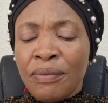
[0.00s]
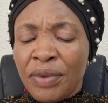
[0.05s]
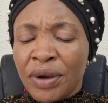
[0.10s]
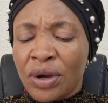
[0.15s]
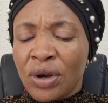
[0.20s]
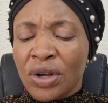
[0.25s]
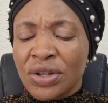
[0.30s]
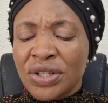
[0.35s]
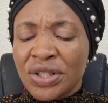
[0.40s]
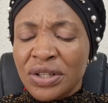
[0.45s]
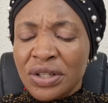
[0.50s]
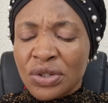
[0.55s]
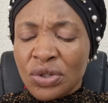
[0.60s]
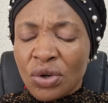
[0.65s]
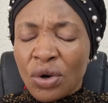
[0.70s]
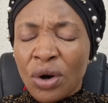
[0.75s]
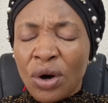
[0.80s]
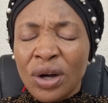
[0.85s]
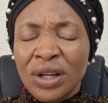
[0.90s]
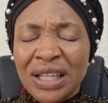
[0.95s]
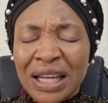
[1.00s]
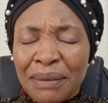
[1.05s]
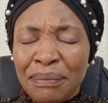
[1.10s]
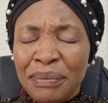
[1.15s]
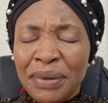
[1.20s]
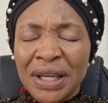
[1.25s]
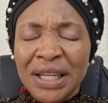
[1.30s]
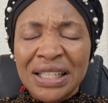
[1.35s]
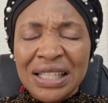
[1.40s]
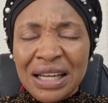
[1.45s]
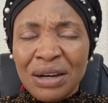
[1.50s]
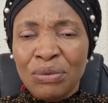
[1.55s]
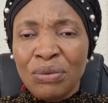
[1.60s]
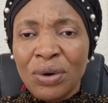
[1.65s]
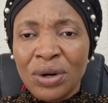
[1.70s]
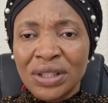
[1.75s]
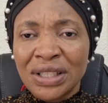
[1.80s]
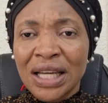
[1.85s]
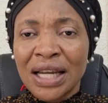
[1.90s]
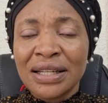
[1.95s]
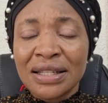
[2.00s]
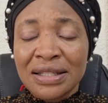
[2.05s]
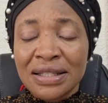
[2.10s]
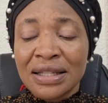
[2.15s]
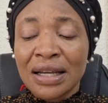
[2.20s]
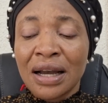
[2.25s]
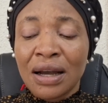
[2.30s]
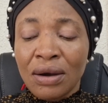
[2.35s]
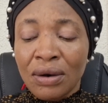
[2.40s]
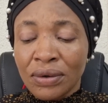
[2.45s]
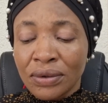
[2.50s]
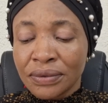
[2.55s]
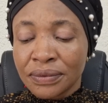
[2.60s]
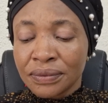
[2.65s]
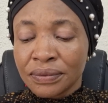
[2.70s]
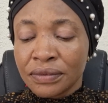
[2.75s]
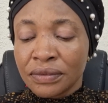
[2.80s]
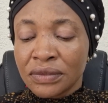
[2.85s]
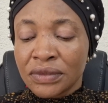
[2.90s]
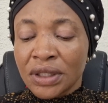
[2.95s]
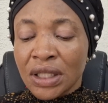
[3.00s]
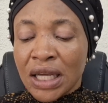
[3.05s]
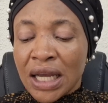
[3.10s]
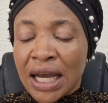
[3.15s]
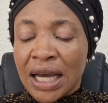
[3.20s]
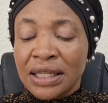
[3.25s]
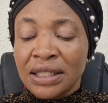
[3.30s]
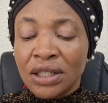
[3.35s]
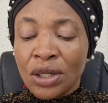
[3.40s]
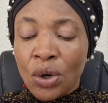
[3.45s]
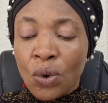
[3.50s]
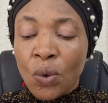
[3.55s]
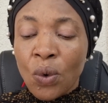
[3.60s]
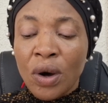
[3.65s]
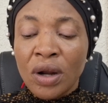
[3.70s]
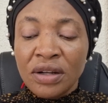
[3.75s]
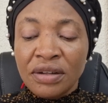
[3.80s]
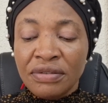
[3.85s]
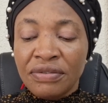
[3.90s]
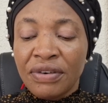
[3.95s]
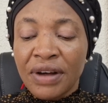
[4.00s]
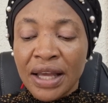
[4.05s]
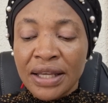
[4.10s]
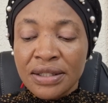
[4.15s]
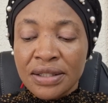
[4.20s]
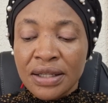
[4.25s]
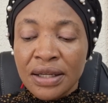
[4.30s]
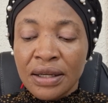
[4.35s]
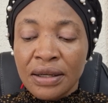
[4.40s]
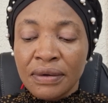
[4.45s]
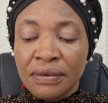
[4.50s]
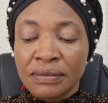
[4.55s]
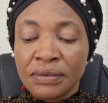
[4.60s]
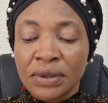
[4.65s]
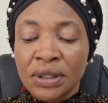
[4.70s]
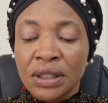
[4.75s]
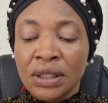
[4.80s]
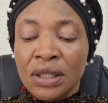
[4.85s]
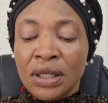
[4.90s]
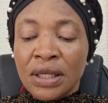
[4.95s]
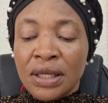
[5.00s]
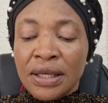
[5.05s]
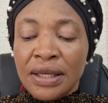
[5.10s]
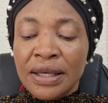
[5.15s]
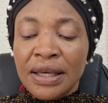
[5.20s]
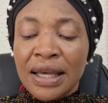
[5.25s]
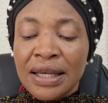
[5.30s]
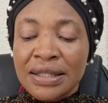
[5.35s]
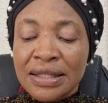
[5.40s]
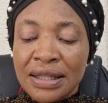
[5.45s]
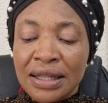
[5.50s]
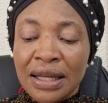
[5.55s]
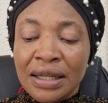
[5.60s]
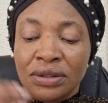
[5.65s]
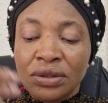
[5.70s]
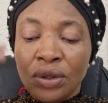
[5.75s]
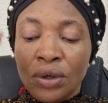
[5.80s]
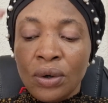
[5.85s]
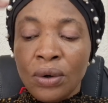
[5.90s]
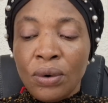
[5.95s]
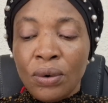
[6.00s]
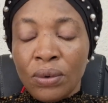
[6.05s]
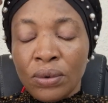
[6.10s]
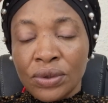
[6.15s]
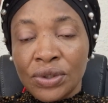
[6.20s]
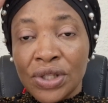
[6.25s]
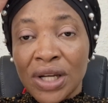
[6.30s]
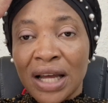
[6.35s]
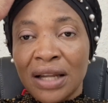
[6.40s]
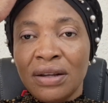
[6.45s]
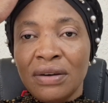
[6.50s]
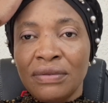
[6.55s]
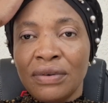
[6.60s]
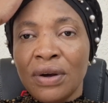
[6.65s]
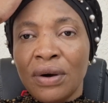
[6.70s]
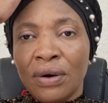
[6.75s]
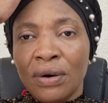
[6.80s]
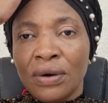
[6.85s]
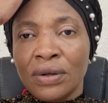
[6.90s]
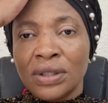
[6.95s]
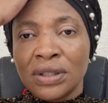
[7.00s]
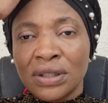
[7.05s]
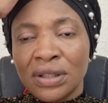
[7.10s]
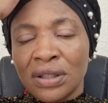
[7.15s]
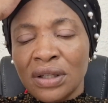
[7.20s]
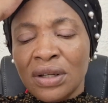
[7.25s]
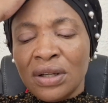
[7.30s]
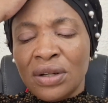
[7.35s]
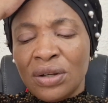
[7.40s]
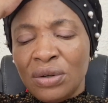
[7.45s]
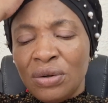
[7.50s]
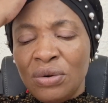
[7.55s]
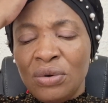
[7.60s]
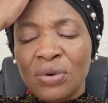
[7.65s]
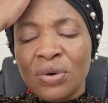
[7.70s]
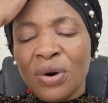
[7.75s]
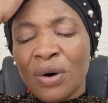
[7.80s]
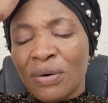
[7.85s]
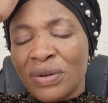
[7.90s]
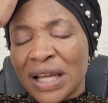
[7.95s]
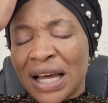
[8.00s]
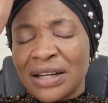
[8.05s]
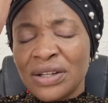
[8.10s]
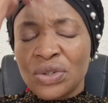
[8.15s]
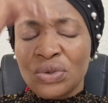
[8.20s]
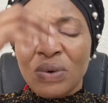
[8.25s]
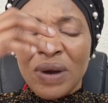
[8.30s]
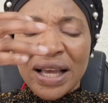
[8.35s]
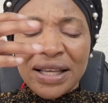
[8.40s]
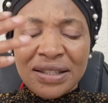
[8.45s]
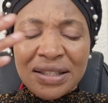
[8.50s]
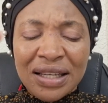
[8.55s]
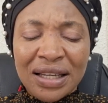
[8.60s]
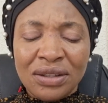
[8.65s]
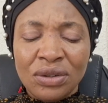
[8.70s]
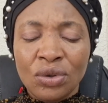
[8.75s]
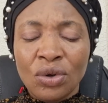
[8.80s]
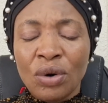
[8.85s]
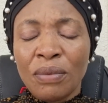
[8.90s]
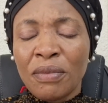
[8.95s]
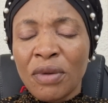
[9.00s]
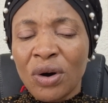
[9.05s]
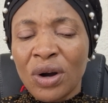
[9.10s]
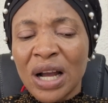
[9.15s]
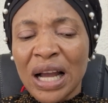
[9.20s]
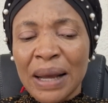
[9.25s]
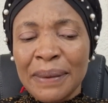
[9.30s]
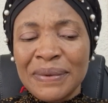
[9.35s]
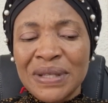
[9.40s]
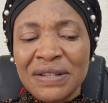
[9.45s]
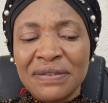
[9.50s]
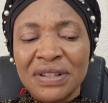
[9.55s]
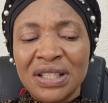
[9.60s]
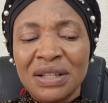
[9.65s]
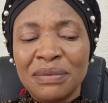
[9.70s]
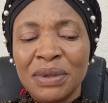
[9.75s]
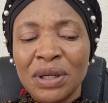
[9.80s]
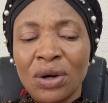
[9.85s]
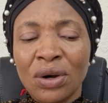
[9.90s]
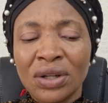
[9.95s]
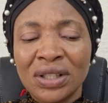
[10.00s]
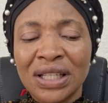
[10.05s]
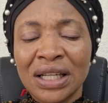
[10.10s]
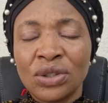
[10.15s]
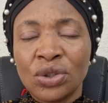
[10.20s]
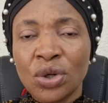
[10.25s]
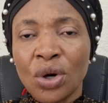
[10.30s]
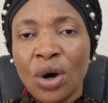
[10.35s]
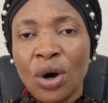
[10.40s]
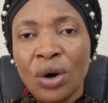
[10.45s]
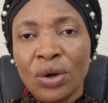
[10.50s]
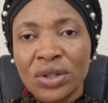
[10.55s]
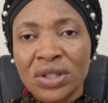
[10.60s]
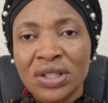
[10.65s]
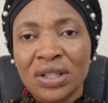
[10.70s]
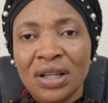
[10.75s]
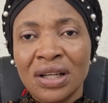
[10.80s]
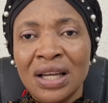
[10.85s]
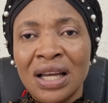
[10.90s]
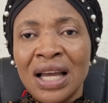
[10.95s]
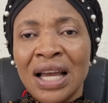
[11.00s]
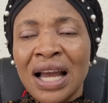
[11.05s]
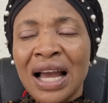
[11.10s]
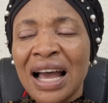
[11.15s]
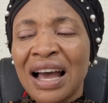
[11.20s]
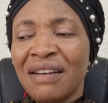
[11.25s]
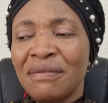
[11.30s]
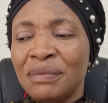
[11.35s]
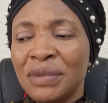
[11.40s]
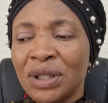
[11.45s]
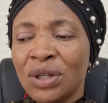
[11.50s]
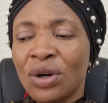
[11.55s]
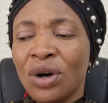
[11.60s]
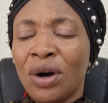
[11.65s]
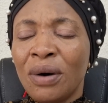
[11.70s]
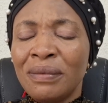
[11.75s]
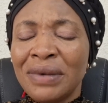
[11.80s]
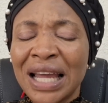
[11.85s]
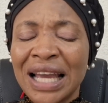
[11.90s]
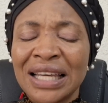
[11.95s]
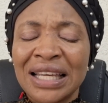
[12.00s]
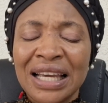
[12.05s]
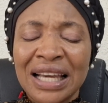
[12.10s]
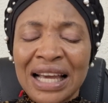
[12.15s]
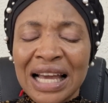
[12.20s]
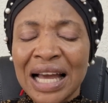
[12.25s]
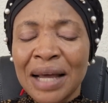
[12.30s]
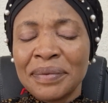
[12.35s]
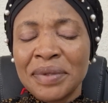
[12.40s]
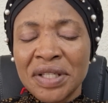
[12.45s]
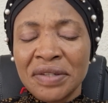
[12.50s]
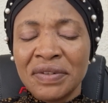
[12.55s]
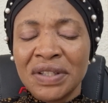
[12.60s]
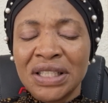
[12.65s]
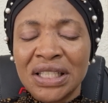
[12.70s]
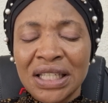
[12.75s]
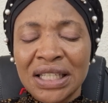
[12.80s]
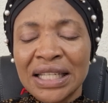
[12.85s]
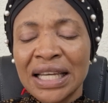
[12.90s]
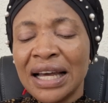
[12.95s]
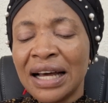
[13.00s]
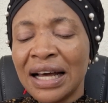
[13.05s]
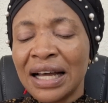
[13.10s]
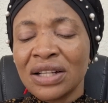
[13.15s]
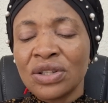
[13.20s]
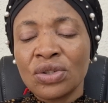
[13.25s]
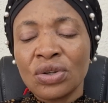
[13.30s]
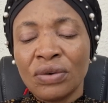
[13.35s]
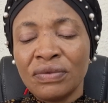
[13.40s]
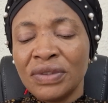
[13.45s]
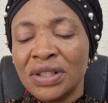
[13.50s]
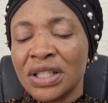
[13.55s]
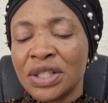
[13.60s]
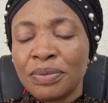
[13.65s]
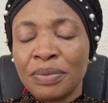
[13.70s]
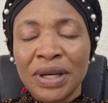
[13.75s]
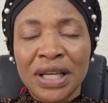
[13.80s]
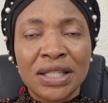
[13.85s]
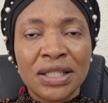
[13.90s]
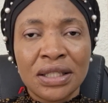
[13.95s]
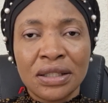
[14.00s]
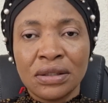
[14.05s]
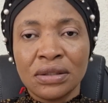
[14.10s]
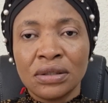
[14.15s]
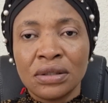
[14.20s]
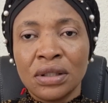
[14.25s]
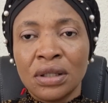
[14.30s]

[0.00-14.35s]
Because it is God that picked the one that is down and he qualifies them. Yes, let go, child of God. No, that is why I said no more captivity, because the thought have become like a captivity in the heart of this person.